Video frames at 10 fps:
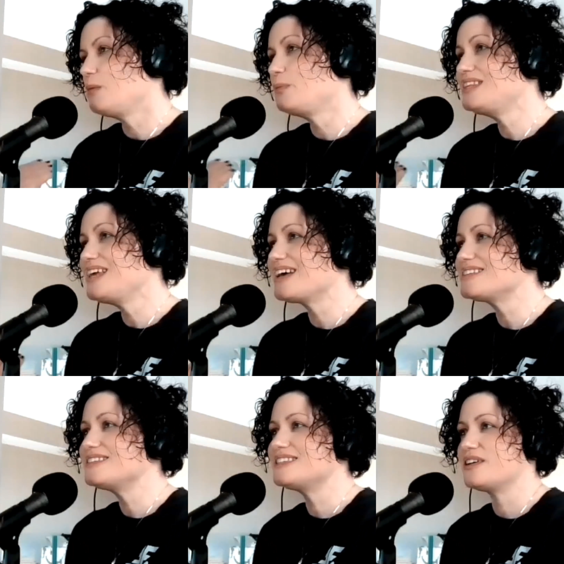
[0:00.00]
But the
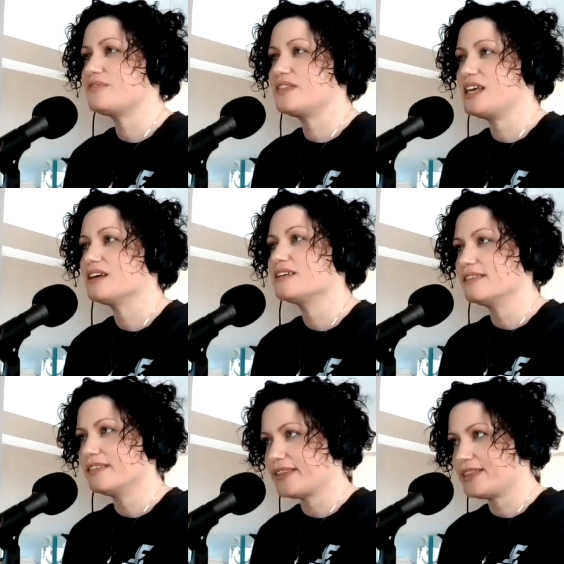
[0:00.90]
essence of the
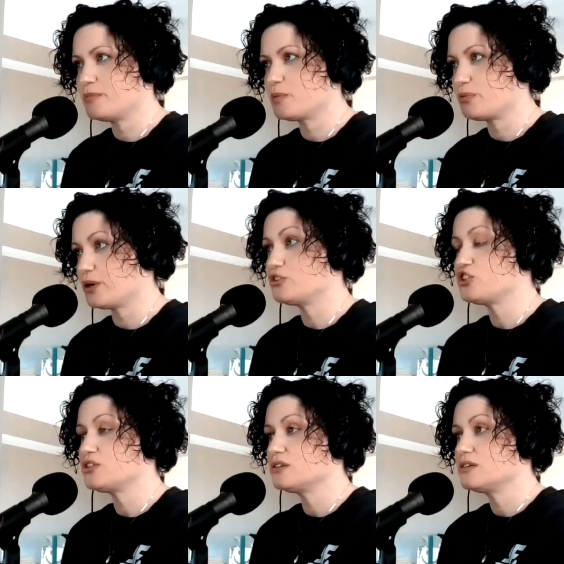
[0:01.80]
let them approach